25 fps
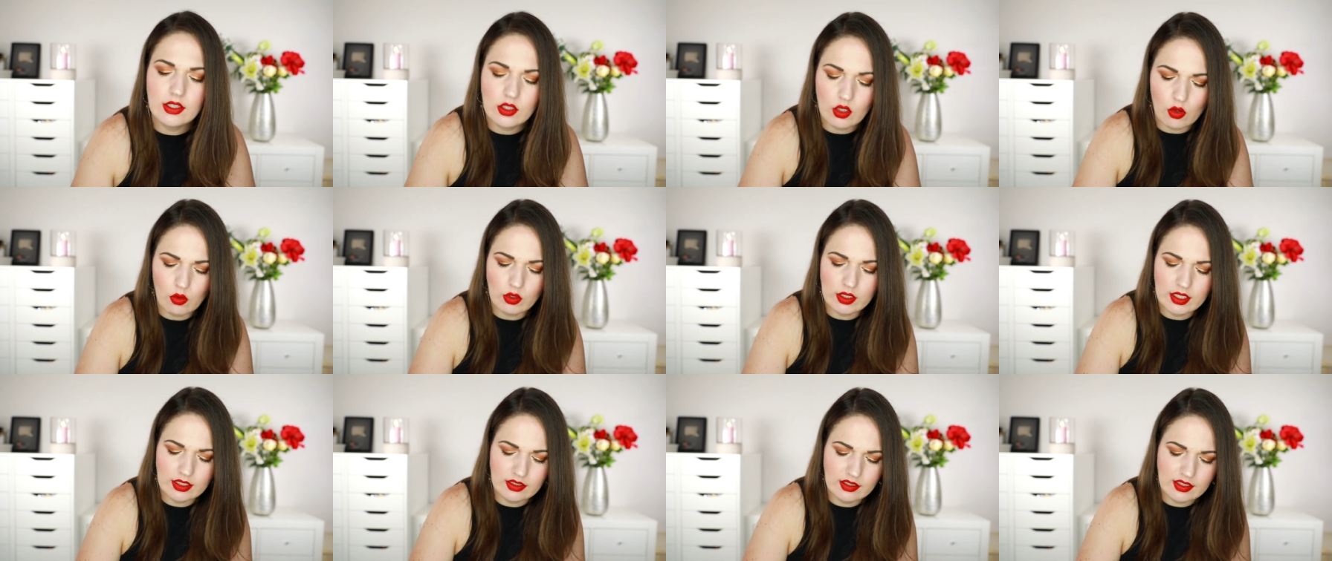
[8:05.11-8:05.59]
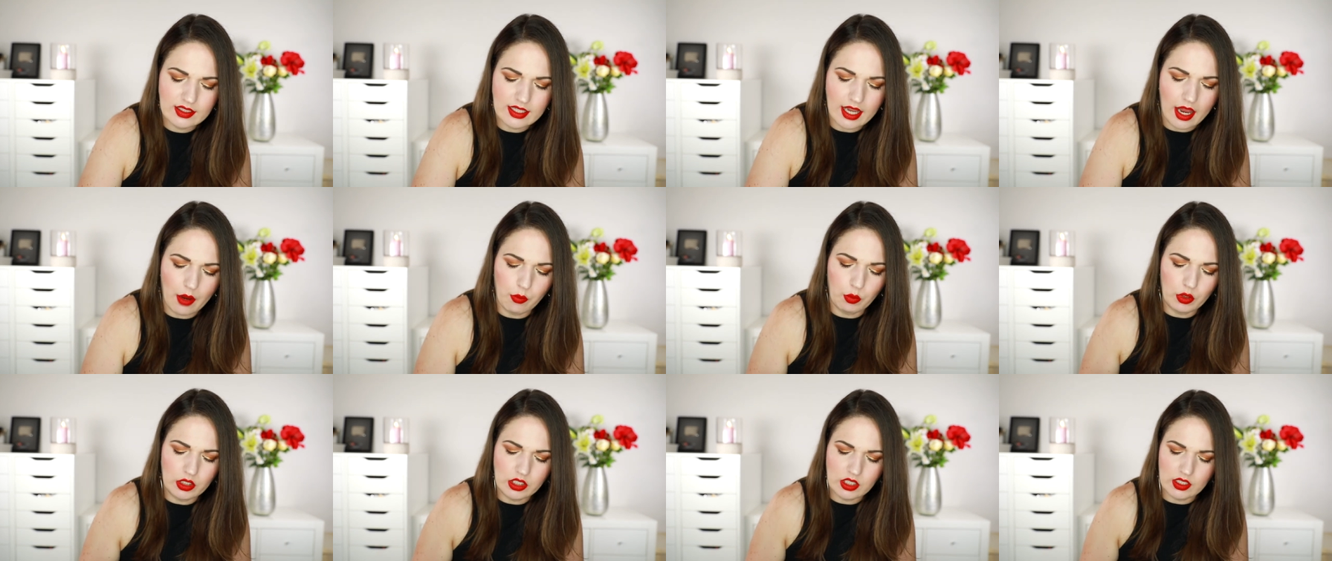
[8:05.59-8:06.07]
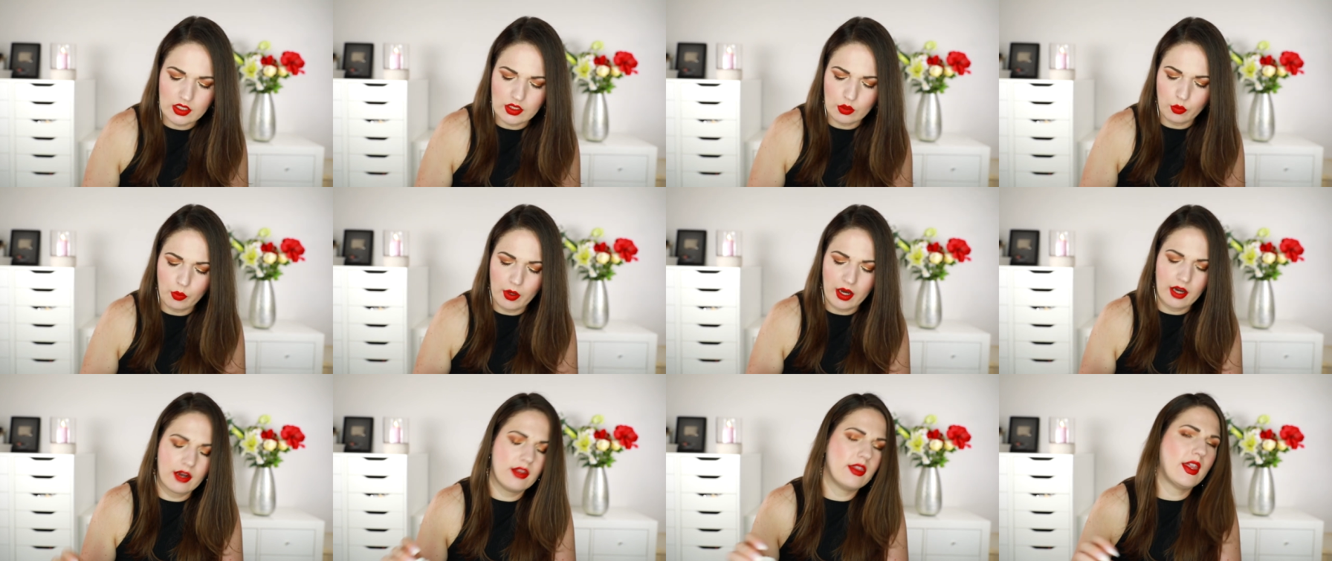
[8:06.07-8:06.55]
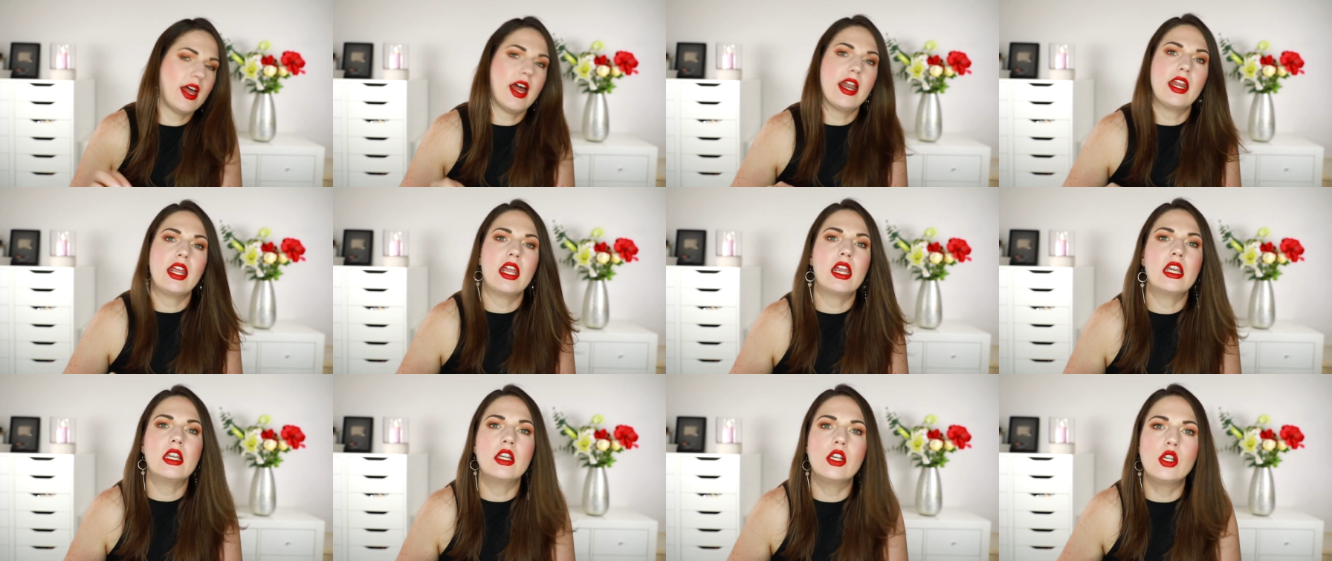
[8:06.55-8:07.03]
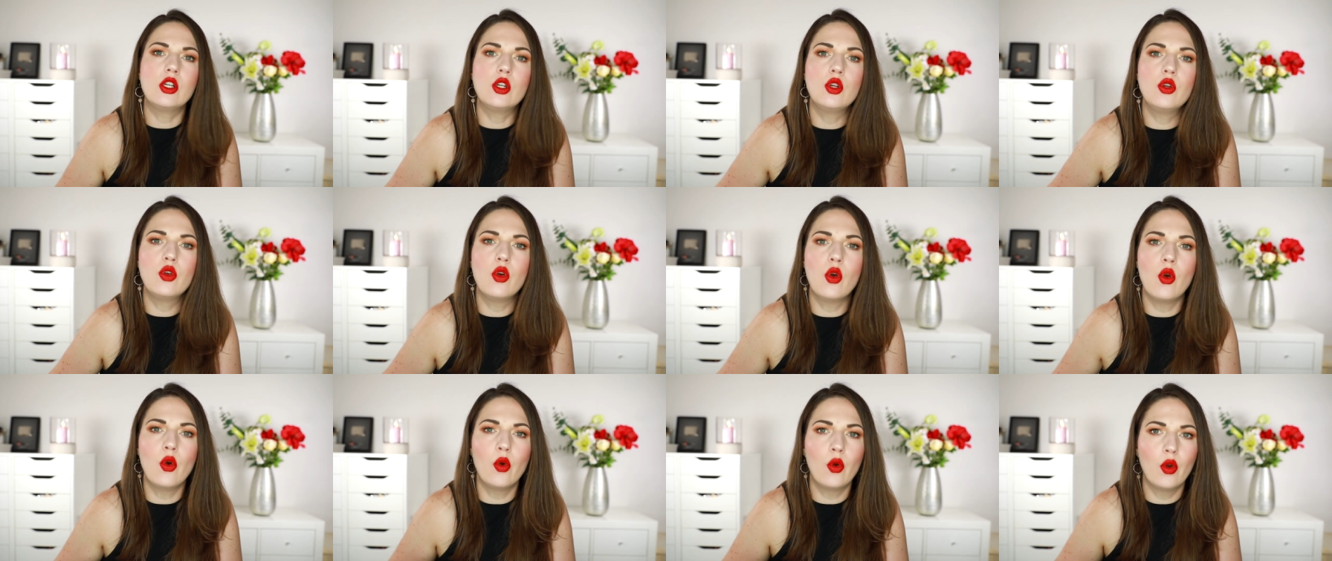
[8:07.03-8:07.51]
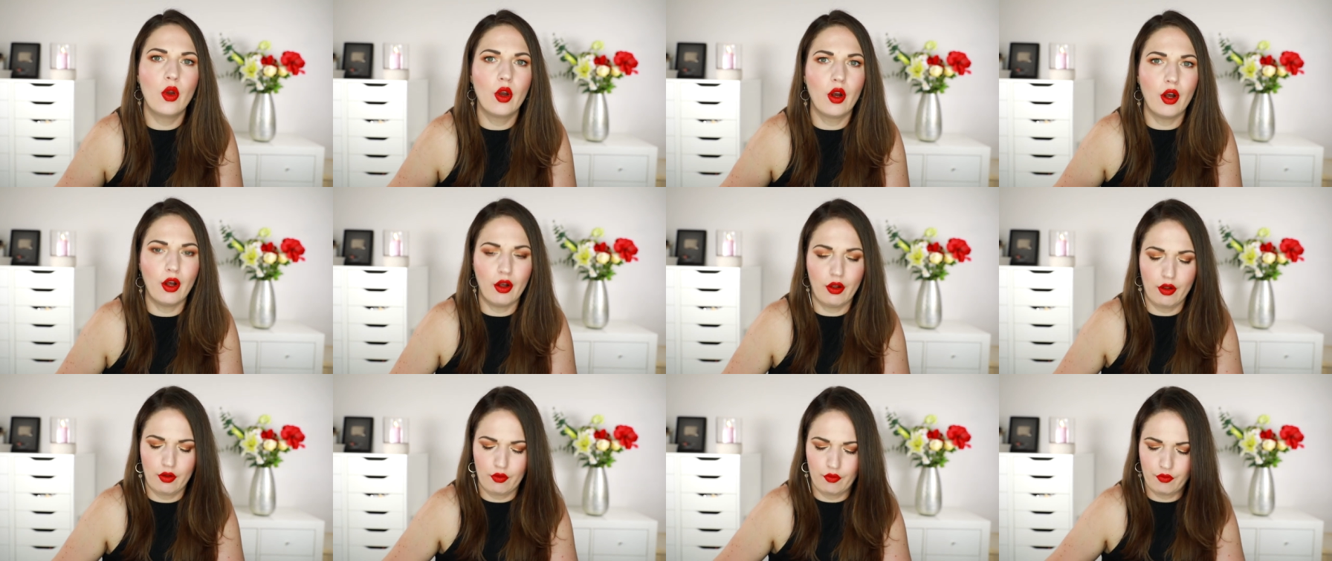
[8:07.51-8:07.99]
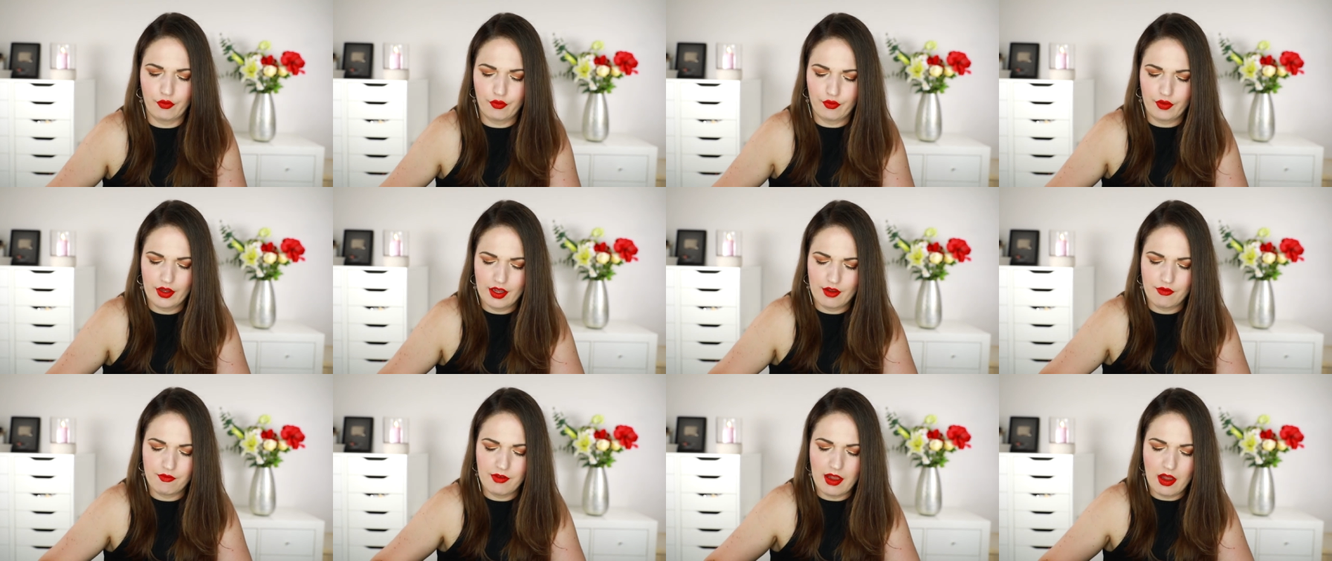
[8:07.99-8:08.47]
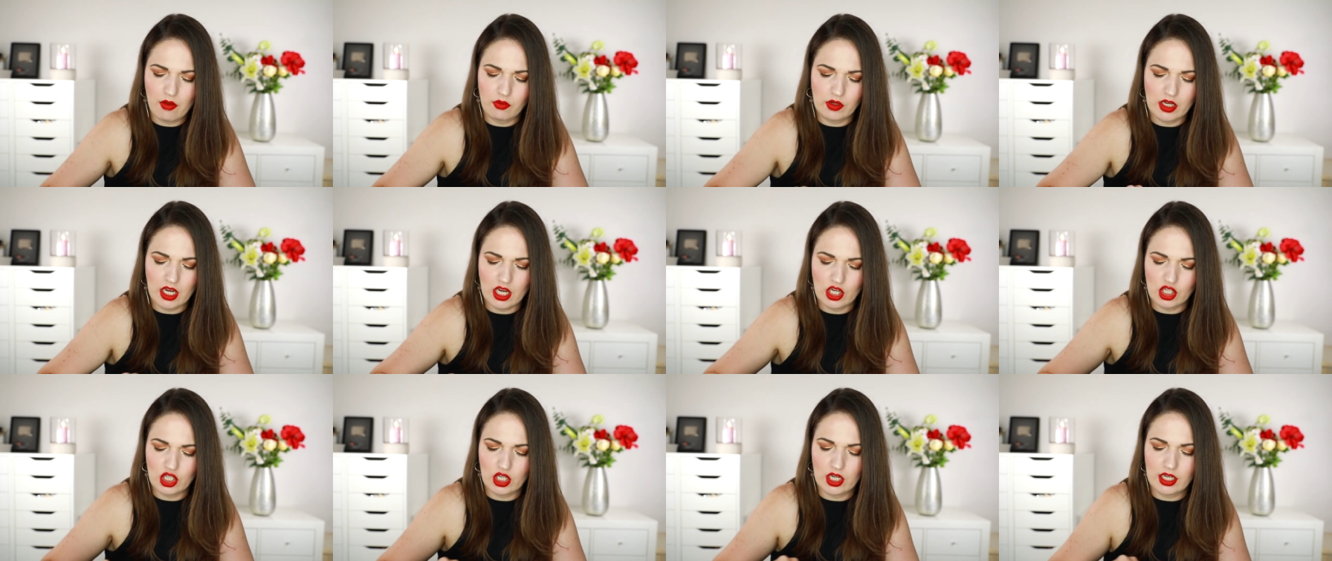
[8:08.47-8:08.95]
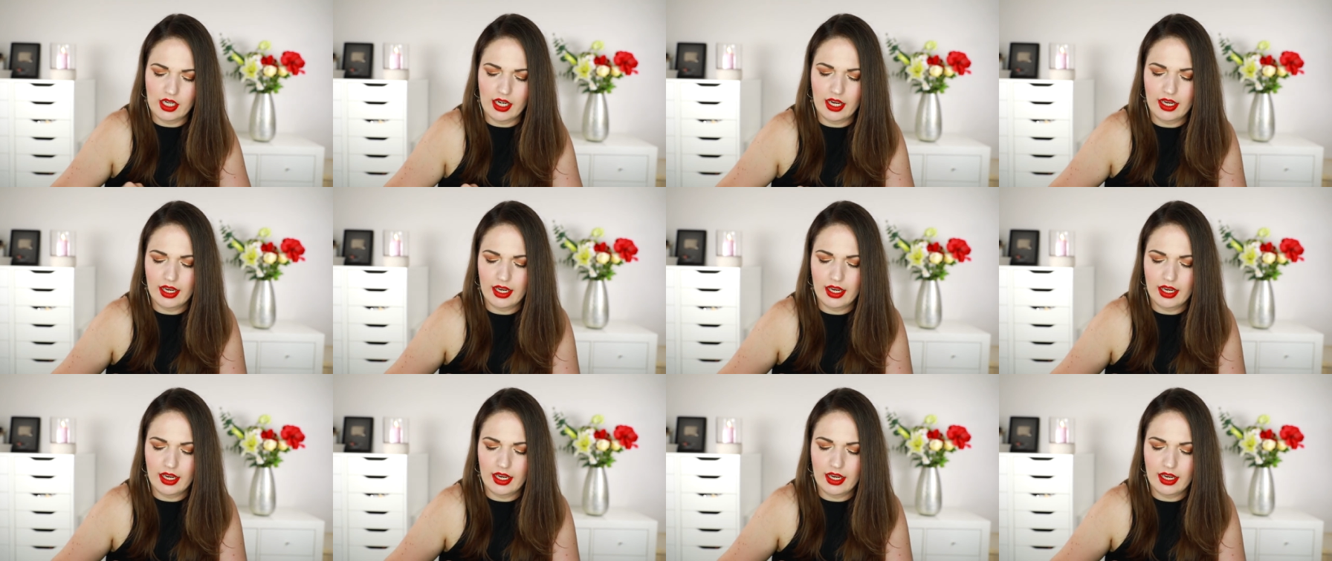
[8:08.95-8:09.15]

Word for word: So sometimes I will just wear that in lieu of a foundation.